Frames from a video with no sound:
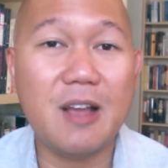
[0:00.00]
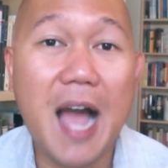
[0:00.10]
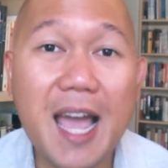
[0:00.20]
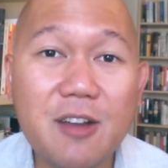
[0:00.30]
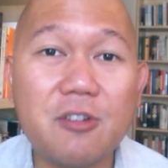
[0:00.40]

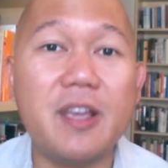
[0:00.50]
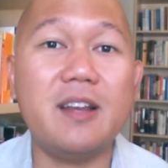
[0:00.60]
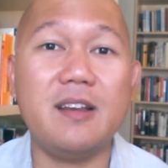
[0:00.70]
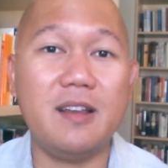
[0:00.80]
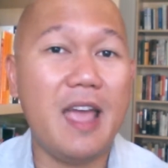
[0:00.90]
I
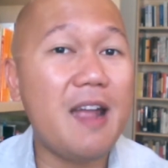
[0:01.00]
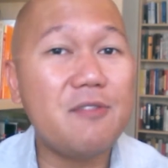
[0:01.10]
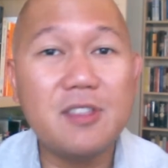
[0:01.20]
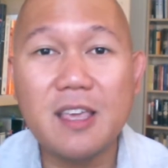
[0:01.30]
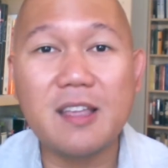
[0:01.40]
created it.
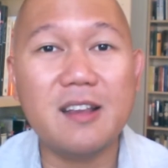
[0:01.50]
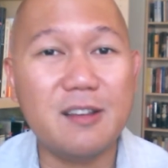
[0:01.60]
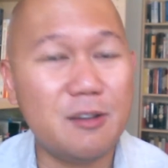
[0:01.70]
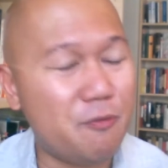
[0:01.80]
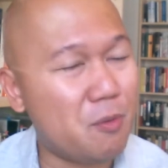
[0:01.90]
Everything
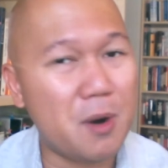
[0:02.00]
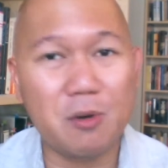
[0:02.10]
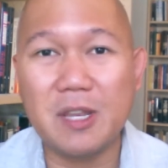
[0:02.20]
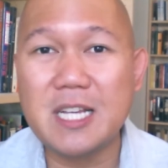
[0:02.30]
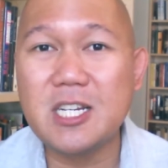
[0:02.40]
from our
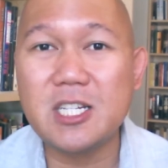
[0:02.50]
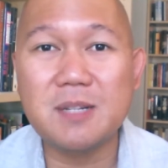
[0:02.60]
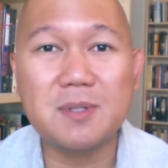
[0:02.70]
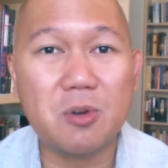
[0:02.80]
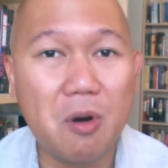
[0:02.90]

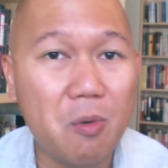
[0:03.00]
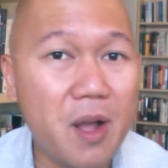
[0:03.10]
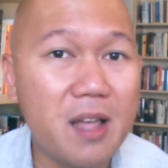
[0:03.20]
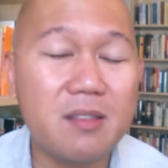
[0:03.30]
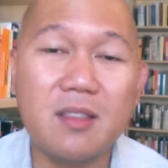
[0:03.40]
relationships to our
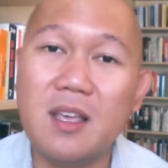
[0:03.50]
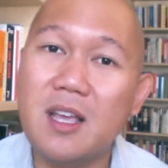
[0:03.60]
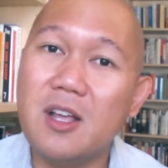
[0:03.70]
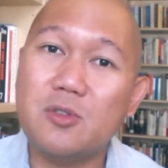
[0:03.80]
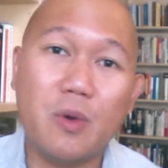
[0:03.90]
wealth
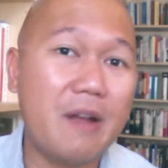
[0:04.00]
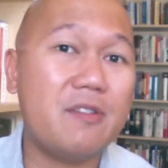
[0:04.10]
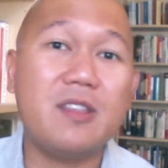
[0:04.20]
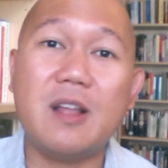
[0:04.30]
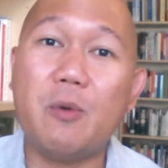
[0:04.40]
to
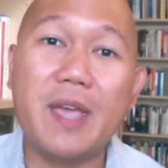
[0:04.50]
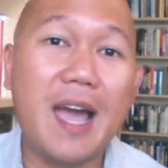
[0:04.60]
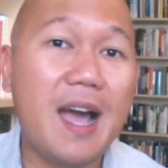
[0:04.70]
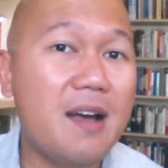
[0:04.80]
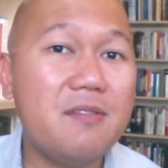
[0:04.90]
everything that we
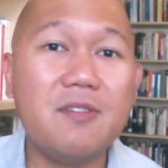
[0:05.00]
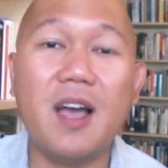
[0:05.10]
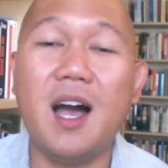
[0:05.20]
have